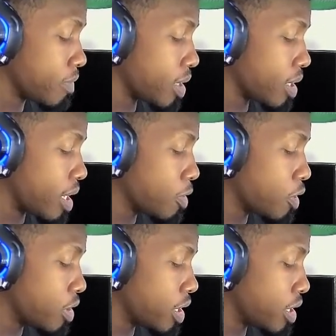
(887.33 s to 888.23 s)
I'm
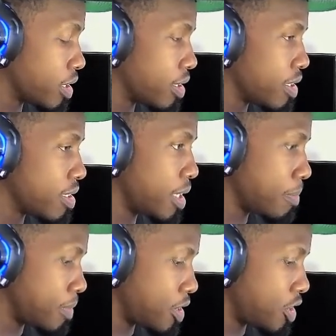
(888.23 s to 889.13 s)
gonna
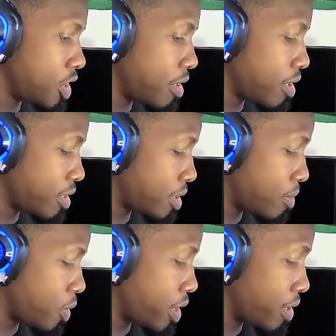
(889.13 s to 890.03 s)
attempt to share it
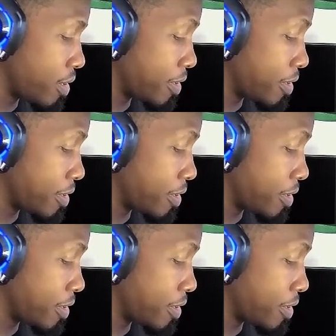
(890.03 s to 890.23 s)
somewhere.